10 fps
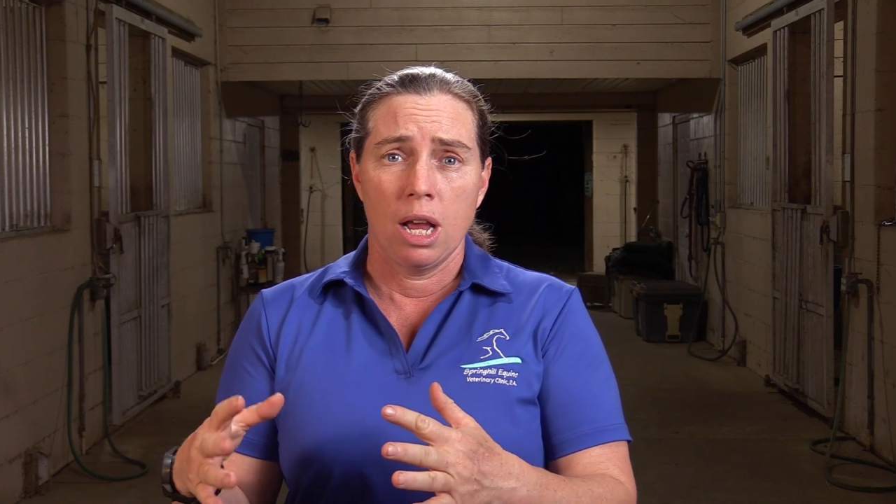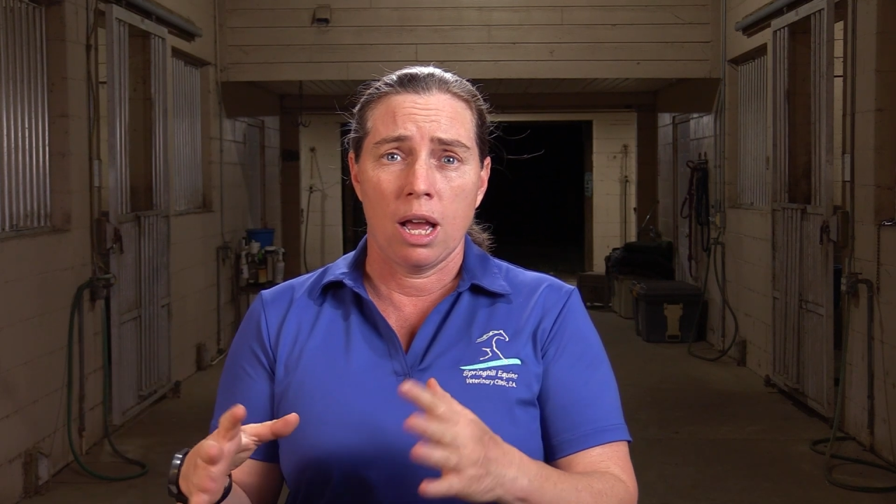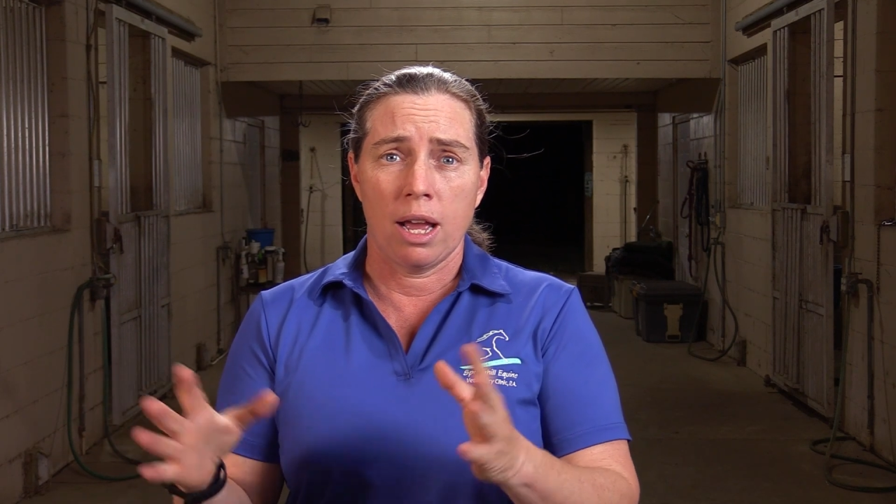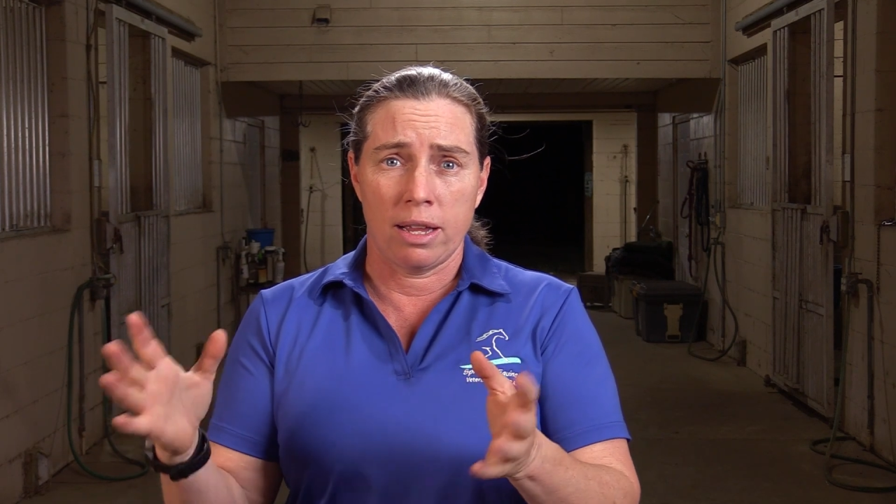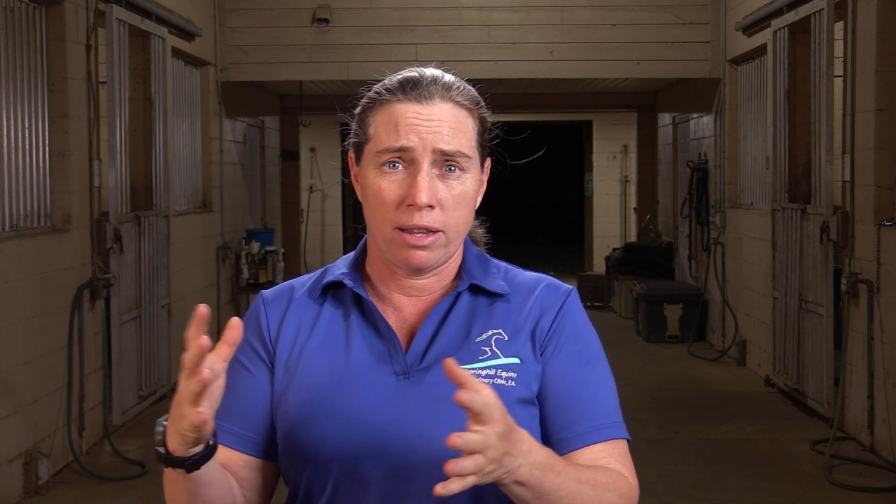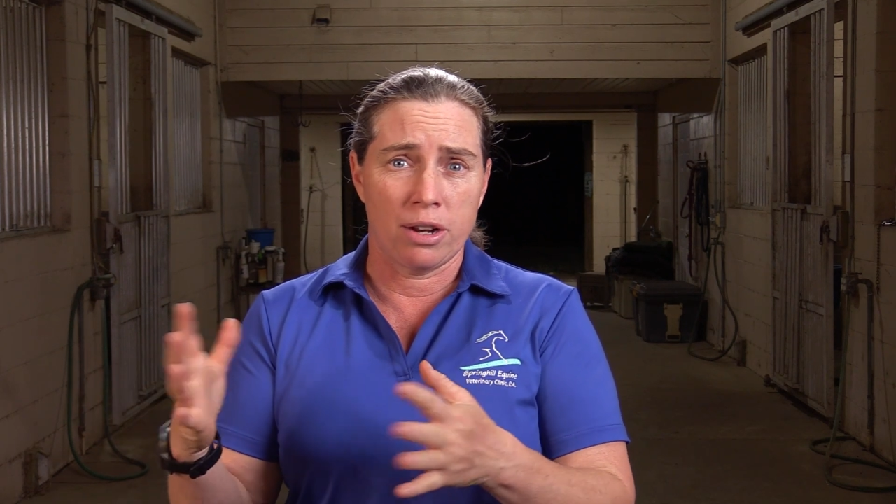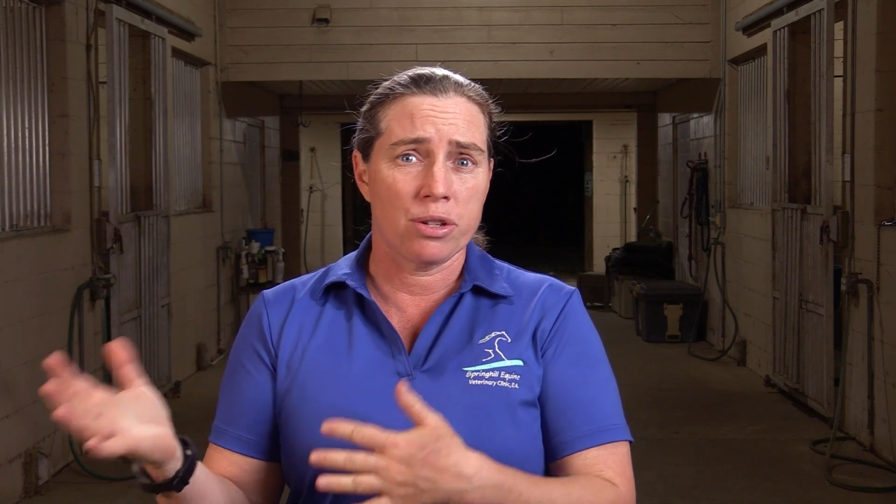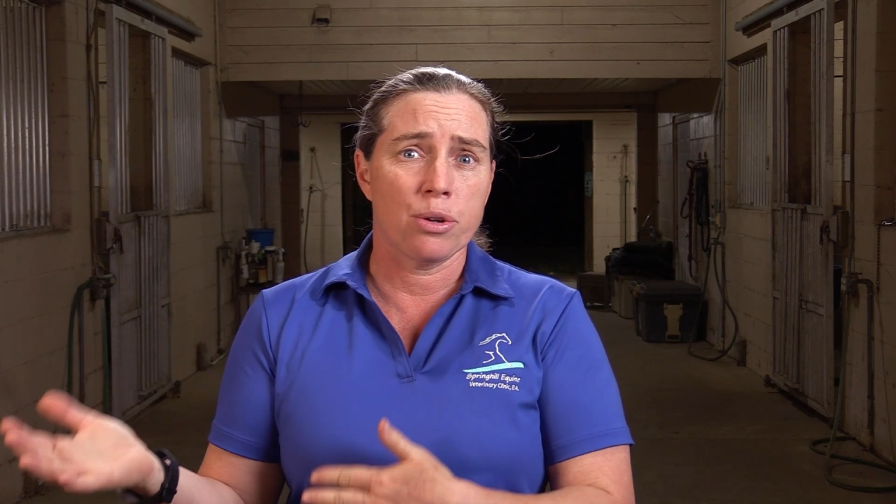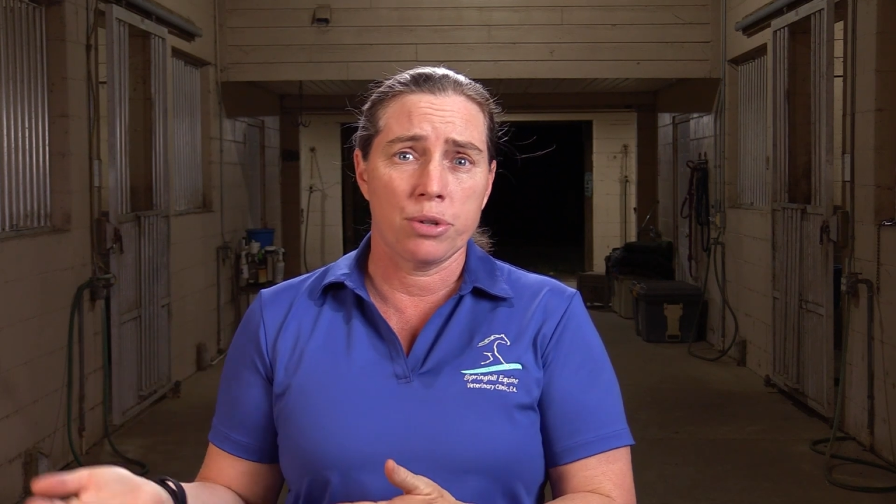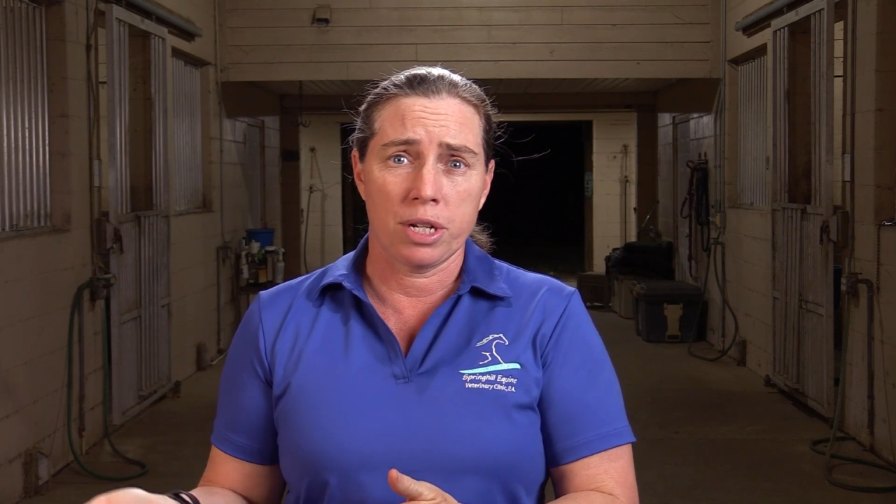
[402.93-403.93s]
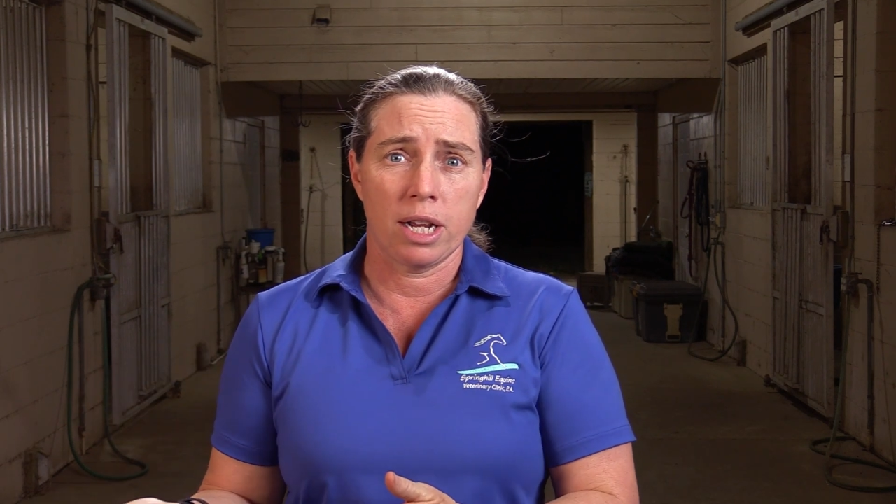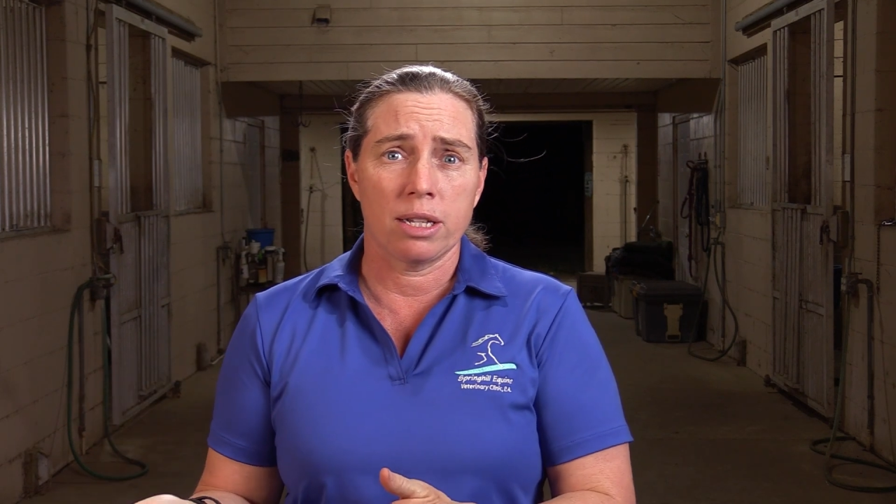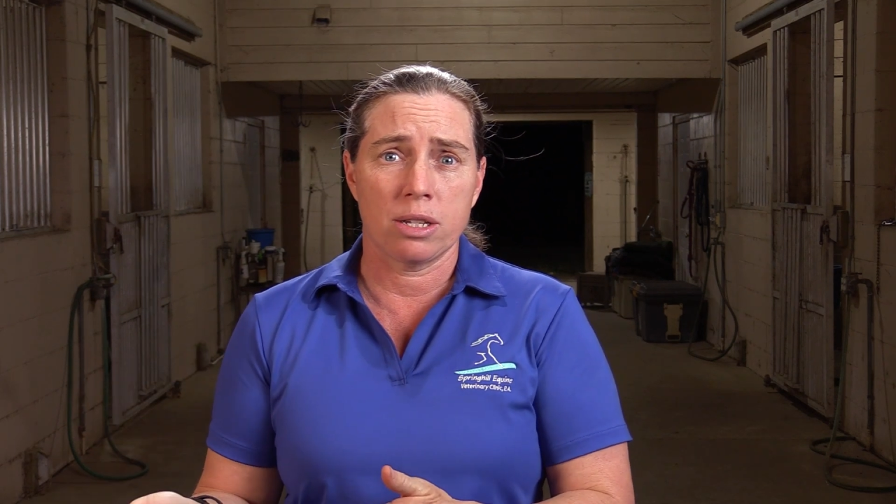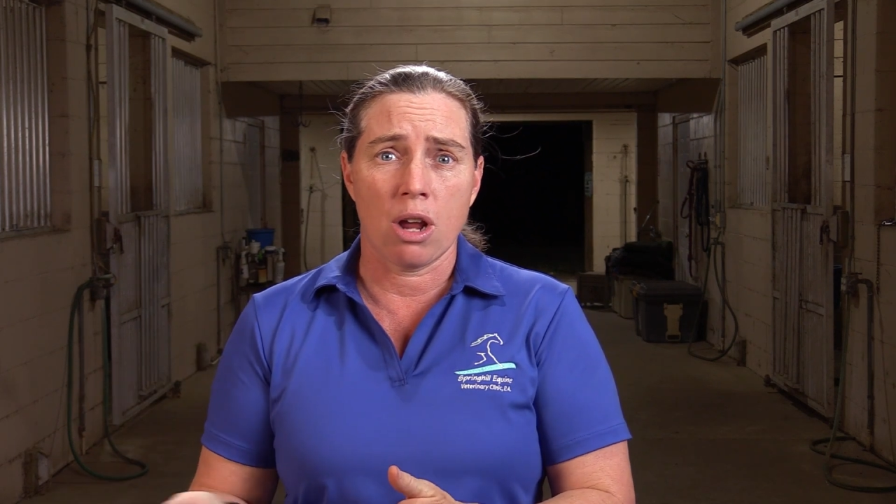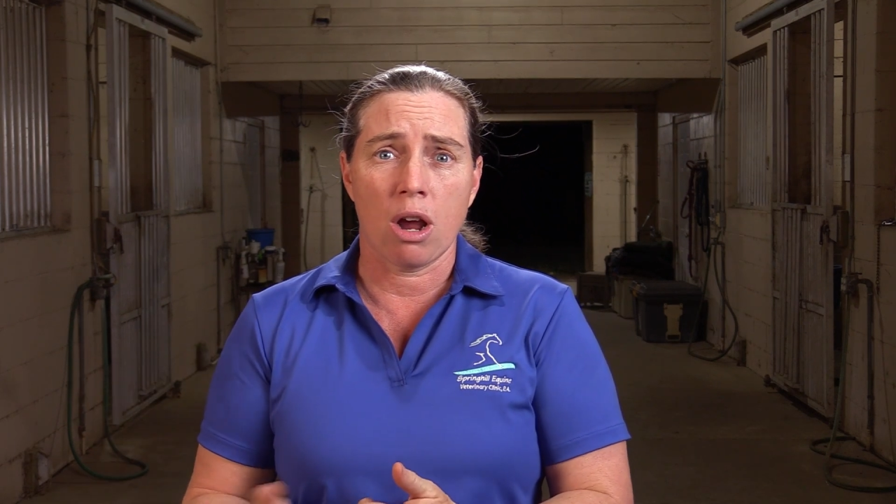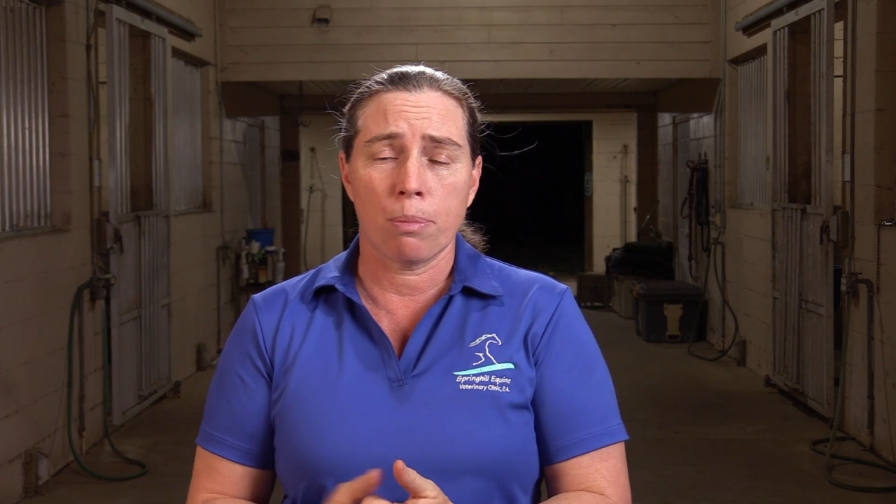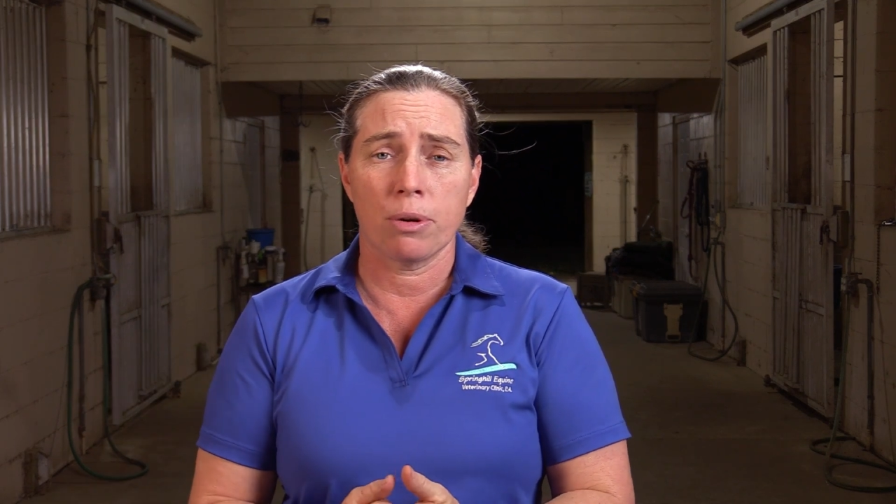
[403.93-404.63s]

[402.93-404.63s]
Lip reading: and then associated stock